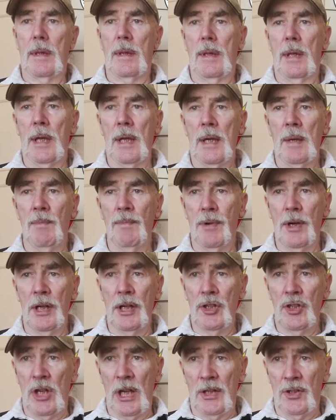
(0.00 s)
the
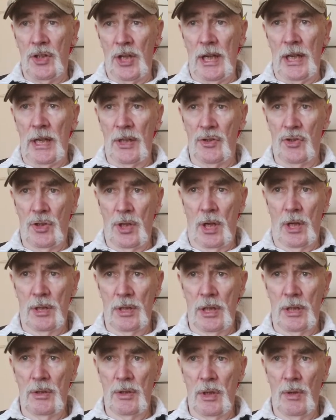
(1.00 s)
British SAS
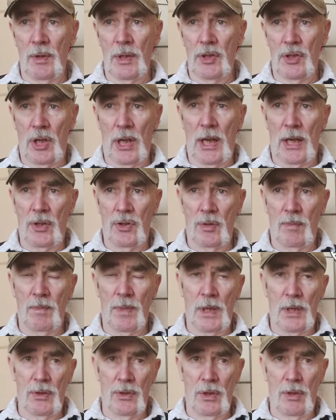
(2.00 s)
started doing selection,
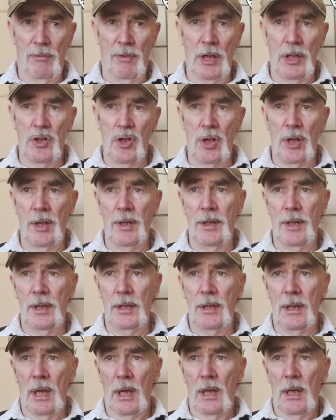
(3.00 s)
because originally
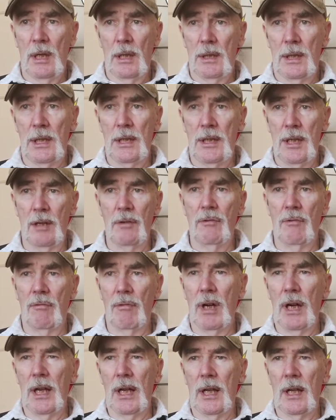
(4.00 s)
they didn't
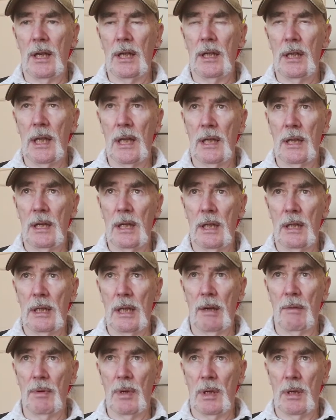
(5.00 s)
really, they
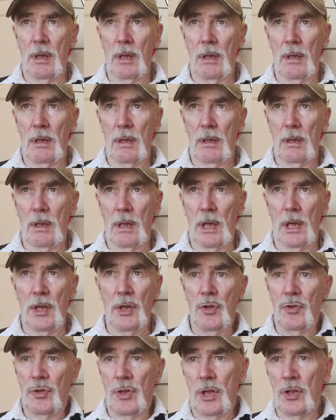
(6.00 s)

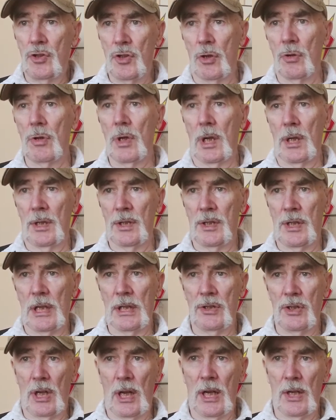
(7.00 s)
used the jungle as their
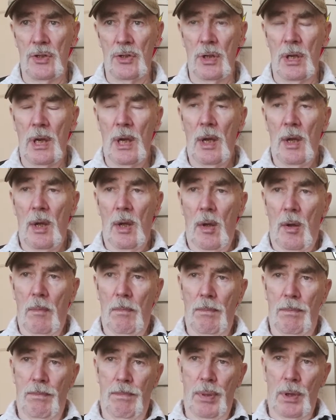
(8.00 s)
selection,
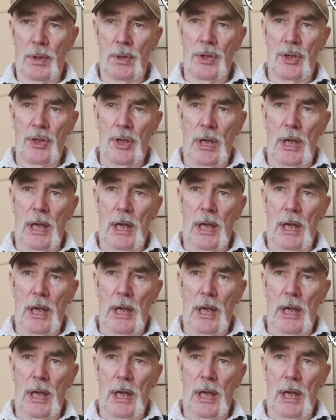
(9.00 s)
but